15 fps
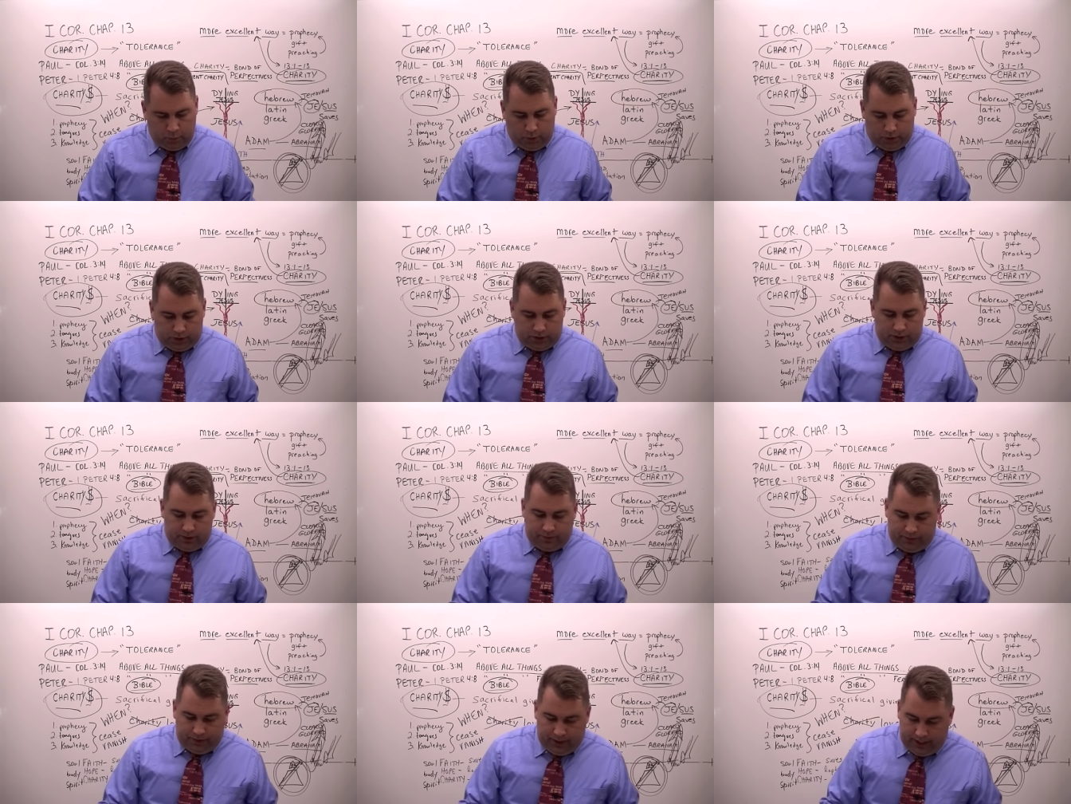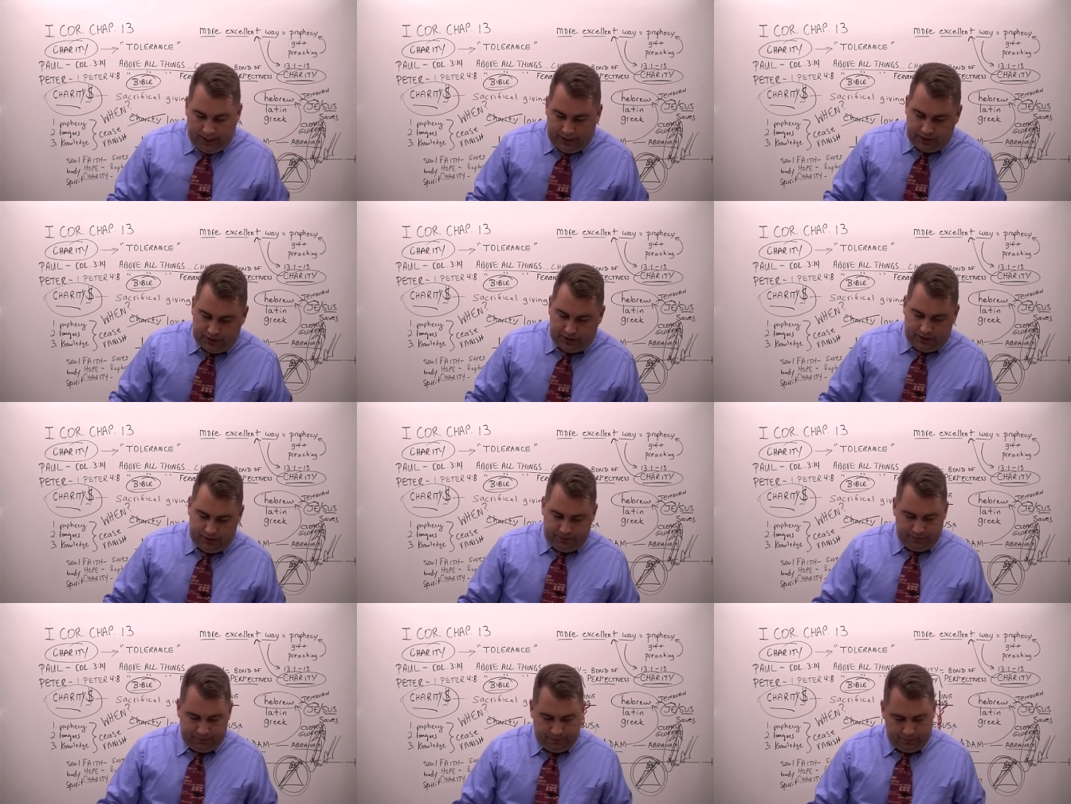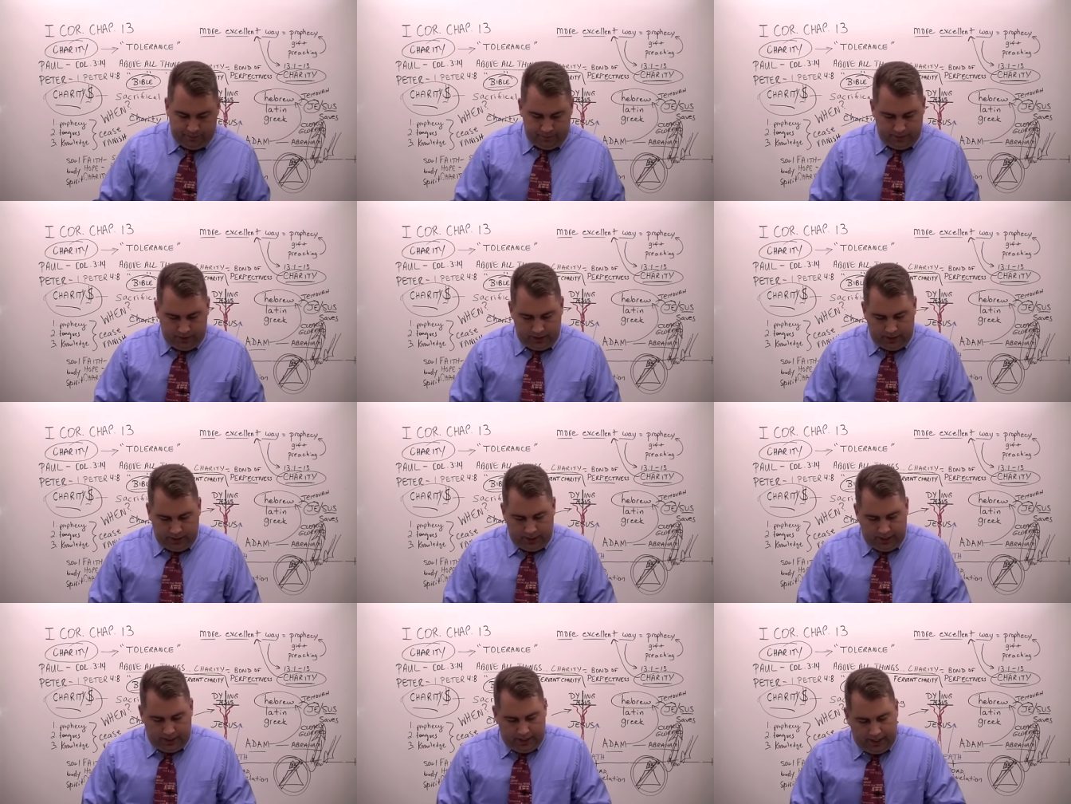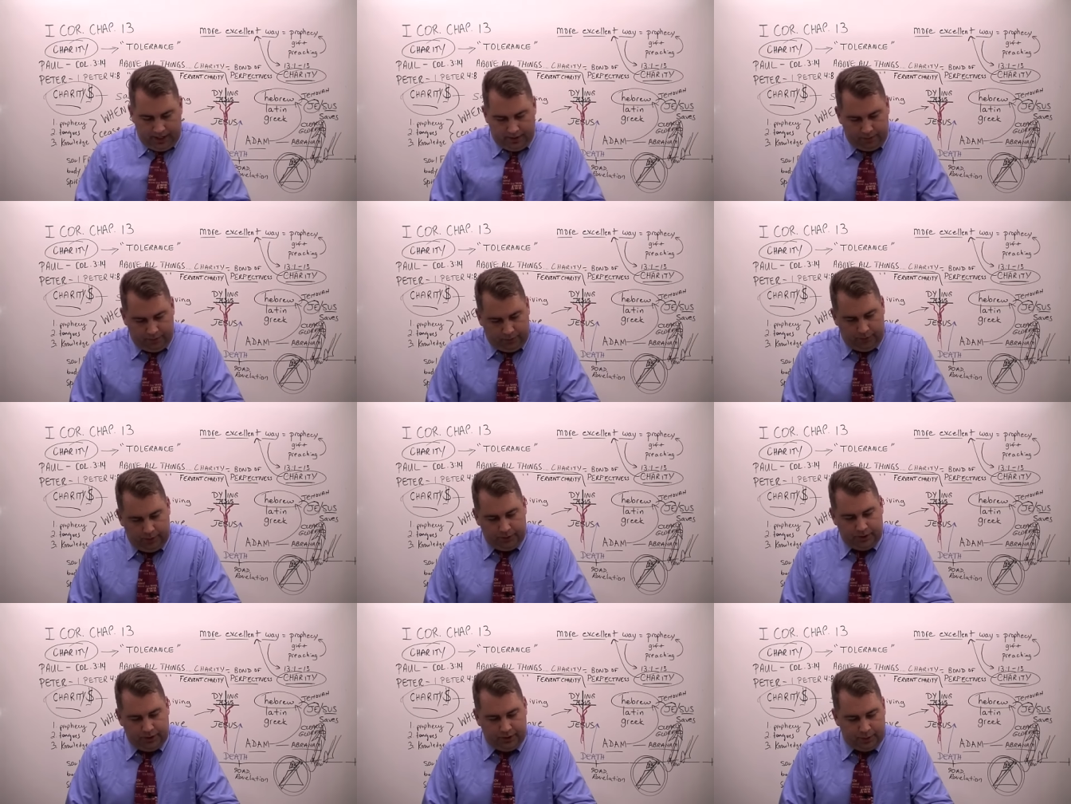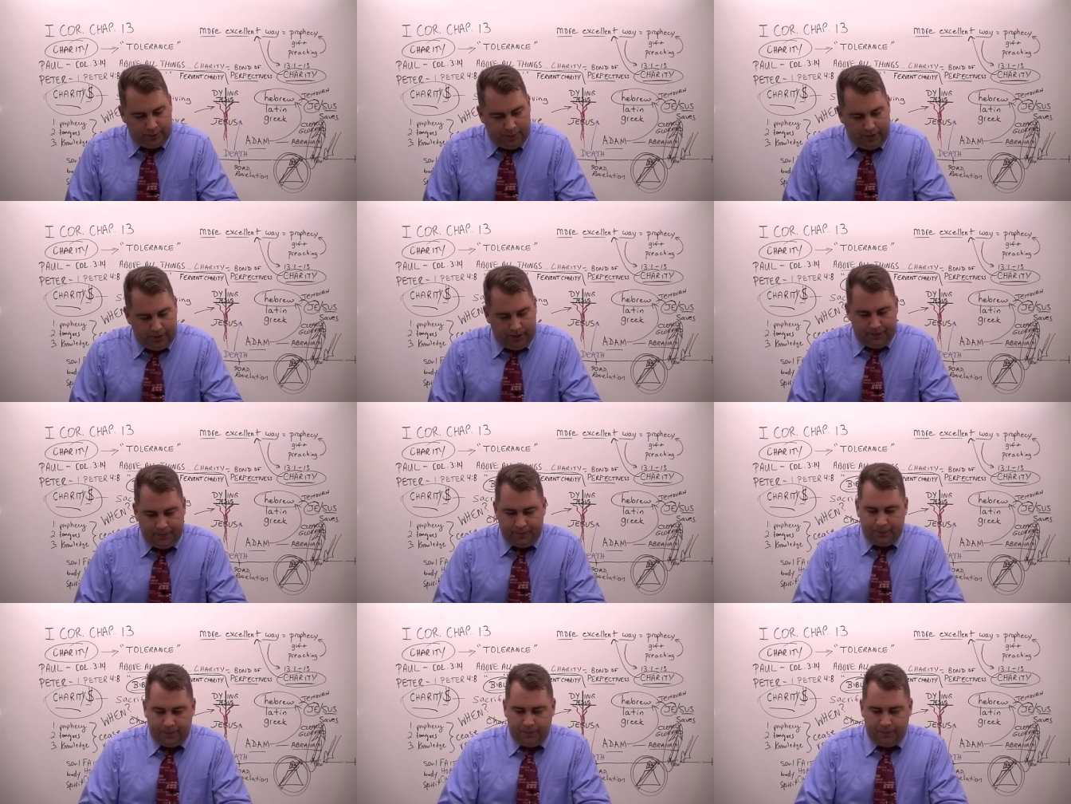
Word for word: the works of the flesh and the fruits of the Spirit.